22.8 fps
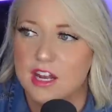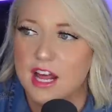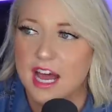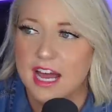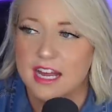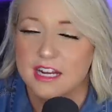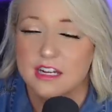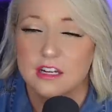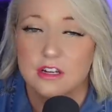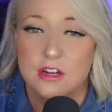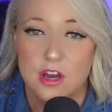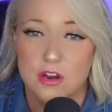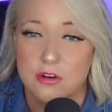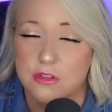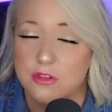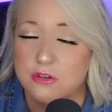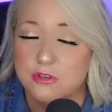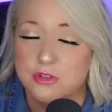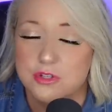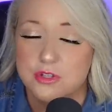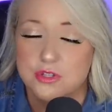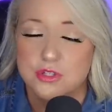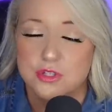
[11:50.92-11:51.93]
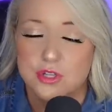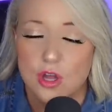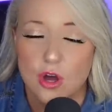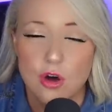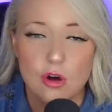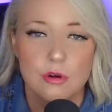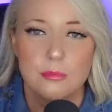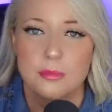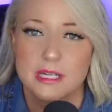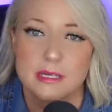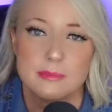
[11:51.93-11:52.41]
and I know there's
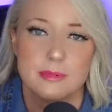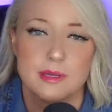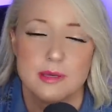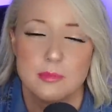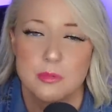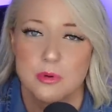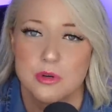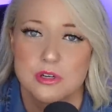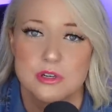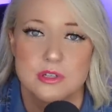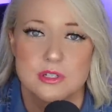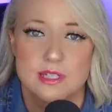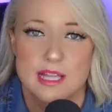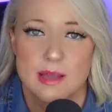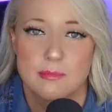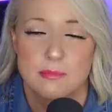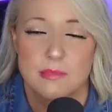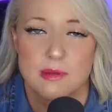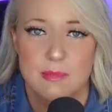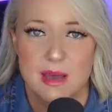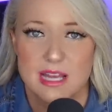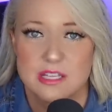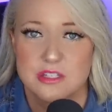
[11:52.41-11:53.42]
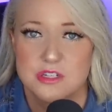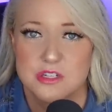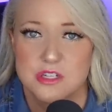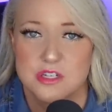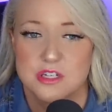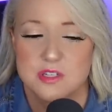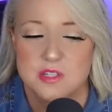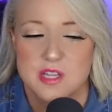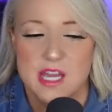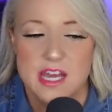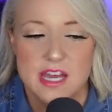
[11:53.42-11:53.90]
so many people who sent me
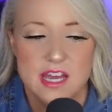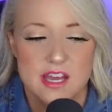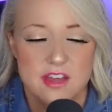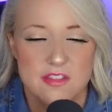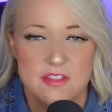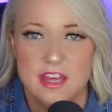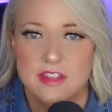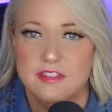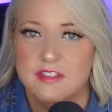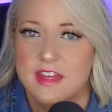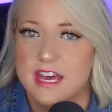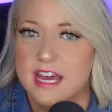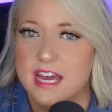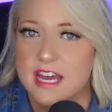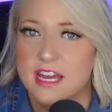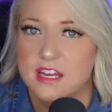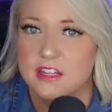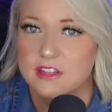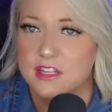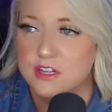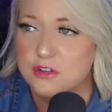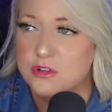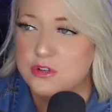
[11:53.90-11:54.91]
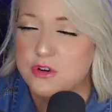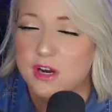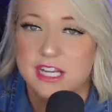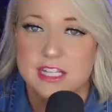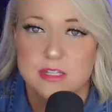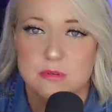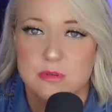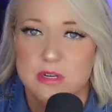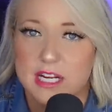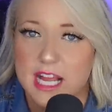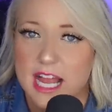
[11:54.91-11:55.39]
messages that their
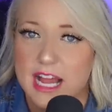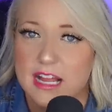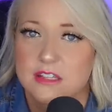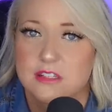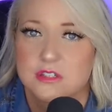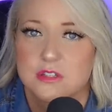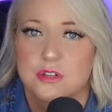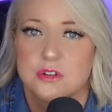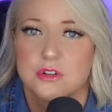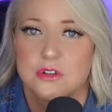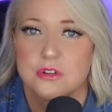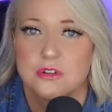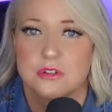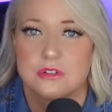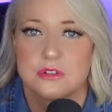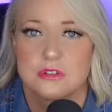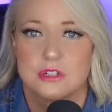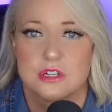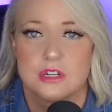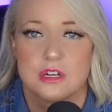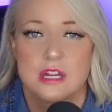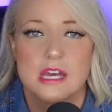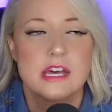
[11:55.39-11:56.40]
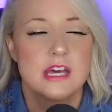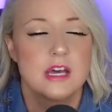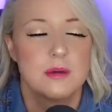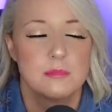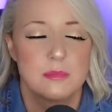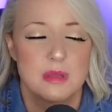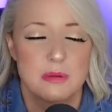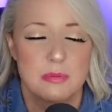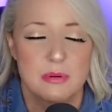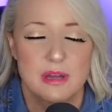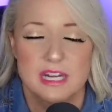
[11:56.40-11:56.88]
trains were cancelled, and
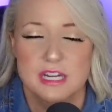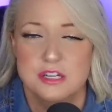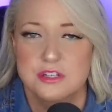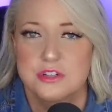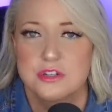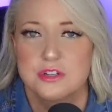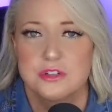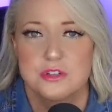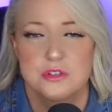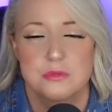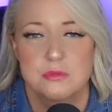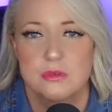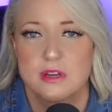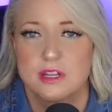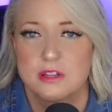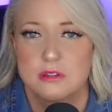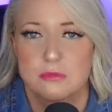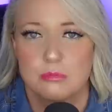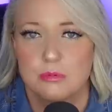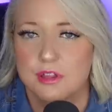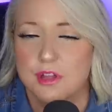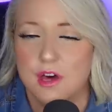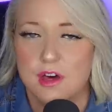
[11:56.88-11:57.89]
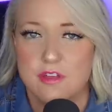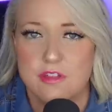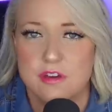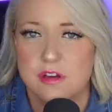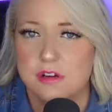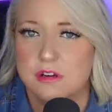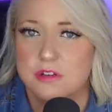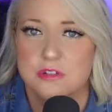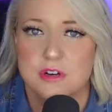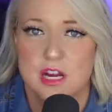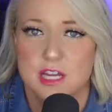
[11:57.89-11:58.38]
people had issues with
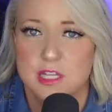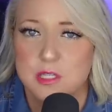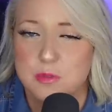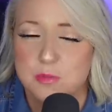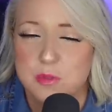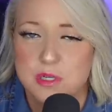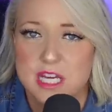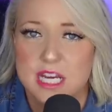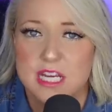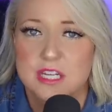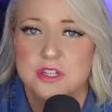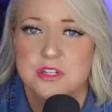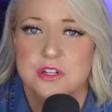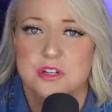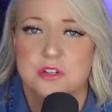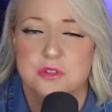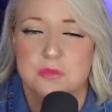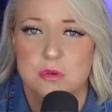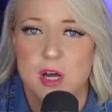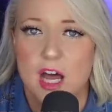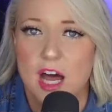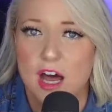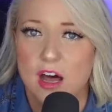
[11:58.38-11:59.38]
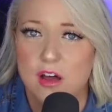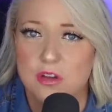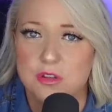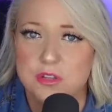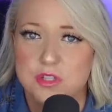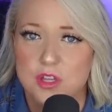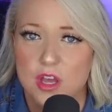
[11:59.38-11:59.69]
other transportation as well.